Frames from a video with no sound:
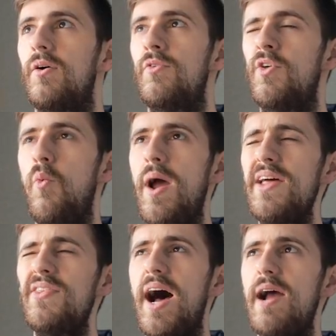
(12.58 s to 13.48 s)
The
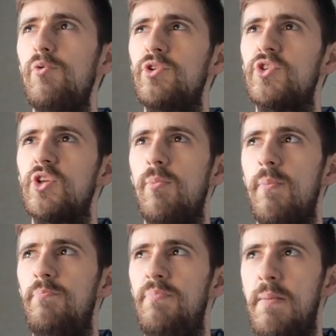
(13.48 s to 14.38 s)
way that I would sum
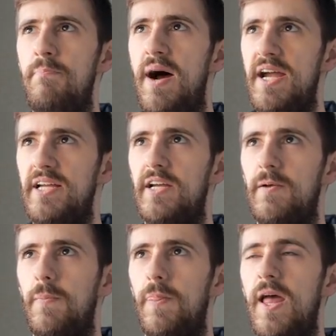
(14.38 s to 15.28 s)
up BitBike,
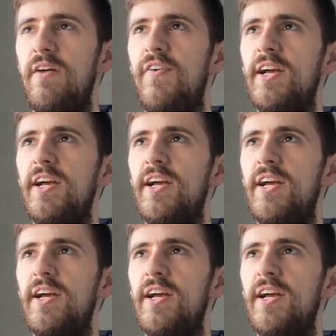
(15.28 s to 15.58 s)
if I